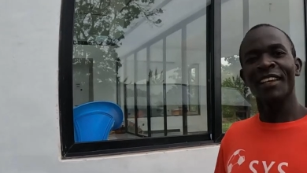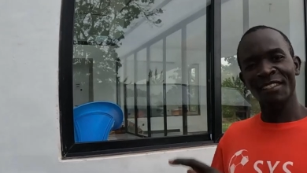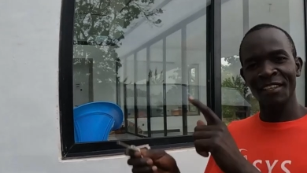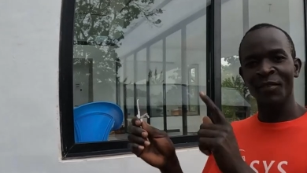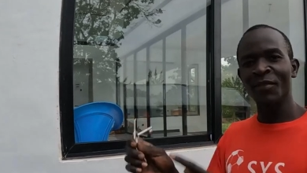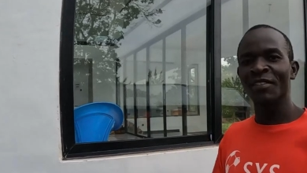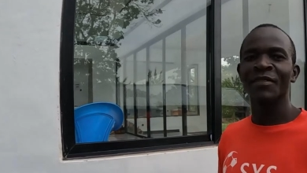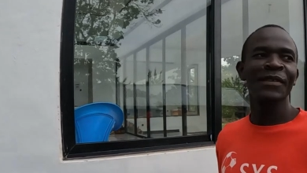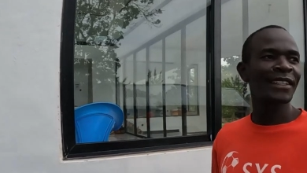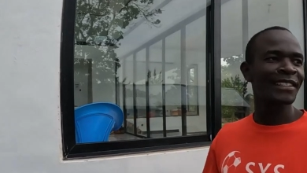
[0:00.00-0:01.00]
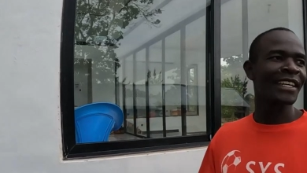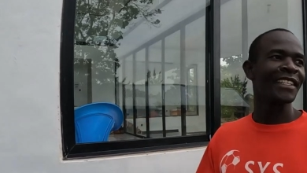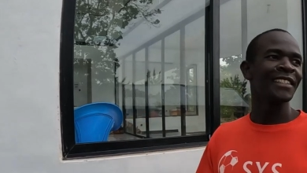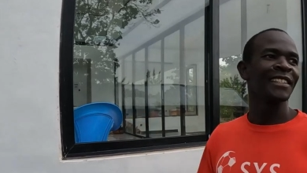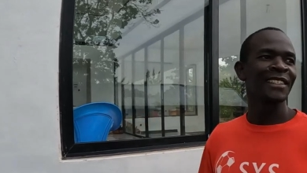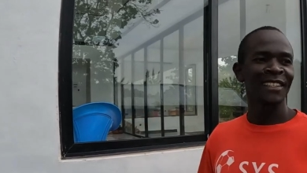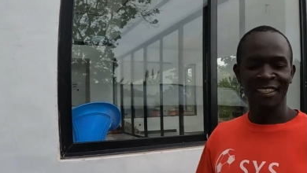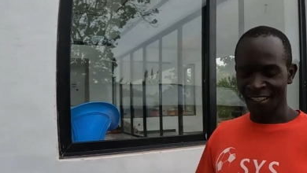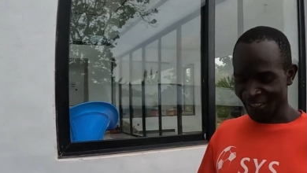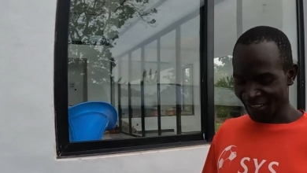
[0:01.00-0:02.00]
Here security is well tight.
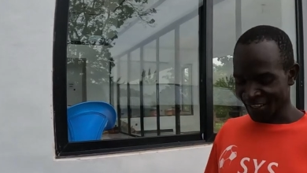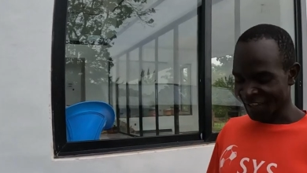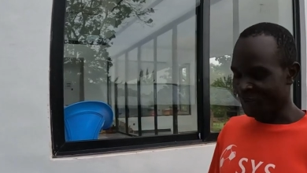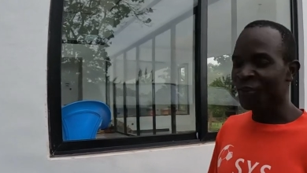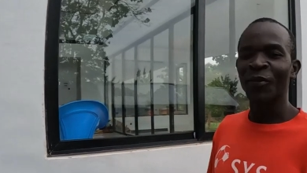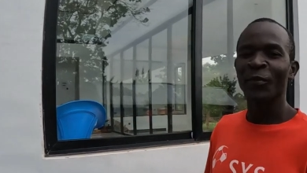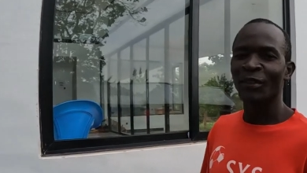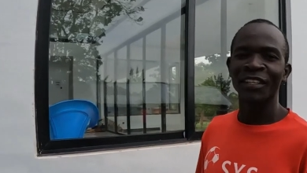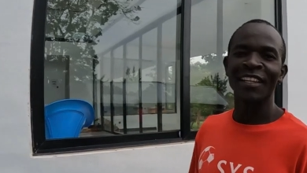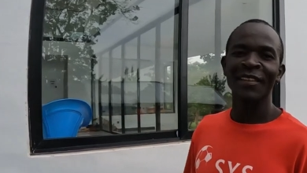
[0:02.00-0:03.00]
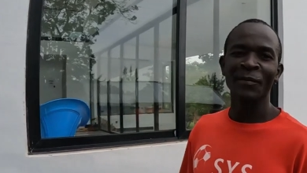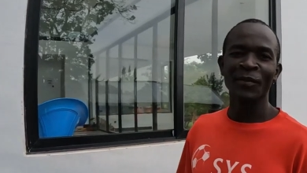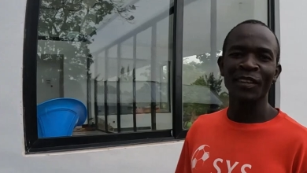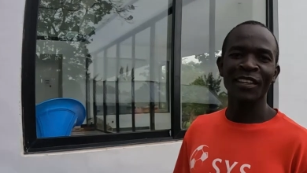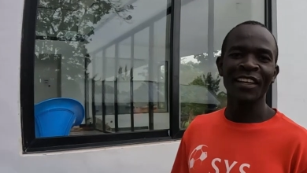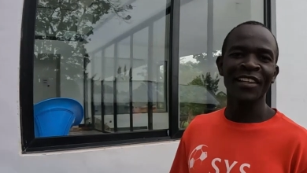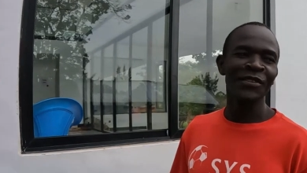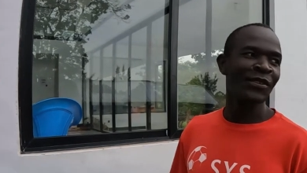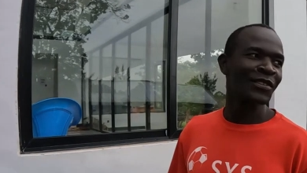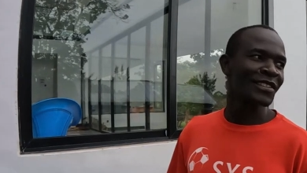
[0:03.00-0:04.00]
Yeah. Yeah, nobody can bring here
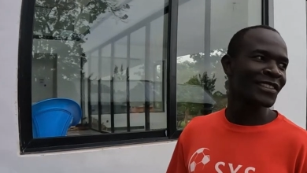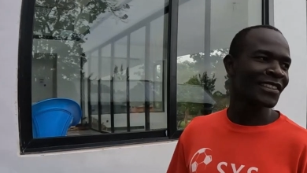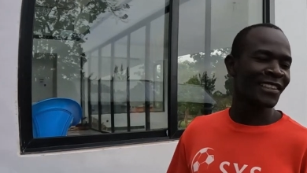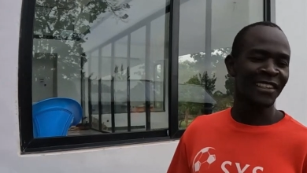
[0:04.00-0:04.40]
jokes.